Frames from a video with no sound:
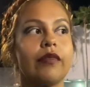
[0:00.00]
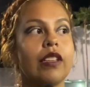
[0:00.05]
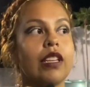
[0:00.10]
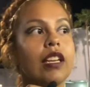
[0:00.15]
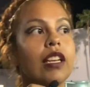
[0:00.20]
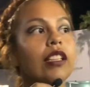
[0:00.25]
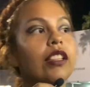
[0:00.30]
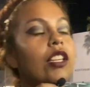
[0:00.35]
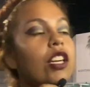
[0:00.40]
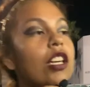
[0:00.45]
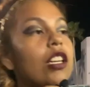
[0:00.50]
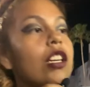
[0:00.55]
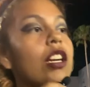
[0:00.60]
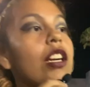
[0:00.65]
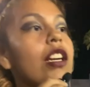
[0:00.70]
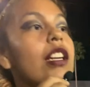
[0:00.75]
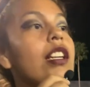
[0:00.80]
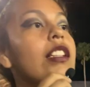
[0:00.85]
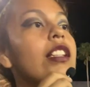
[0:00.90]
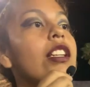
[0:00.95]

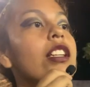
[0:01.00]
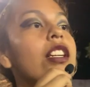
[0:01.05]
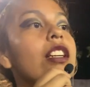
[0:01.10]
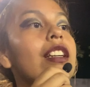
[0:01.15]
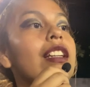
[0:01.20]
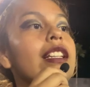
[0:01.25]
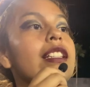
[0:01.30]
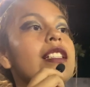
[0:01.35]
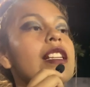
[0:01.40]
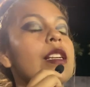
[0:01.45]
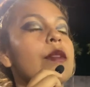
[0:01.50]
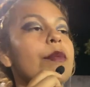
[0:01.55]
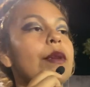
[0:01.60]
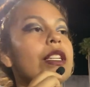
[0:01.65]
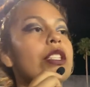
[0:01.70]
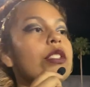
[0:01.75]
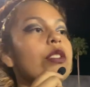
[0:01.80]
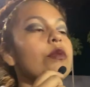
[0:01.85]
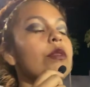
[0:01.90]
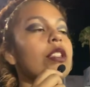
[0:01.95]
They're currently taking
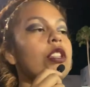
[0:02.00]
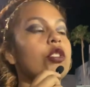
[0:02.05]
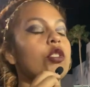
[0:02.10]
pictures with the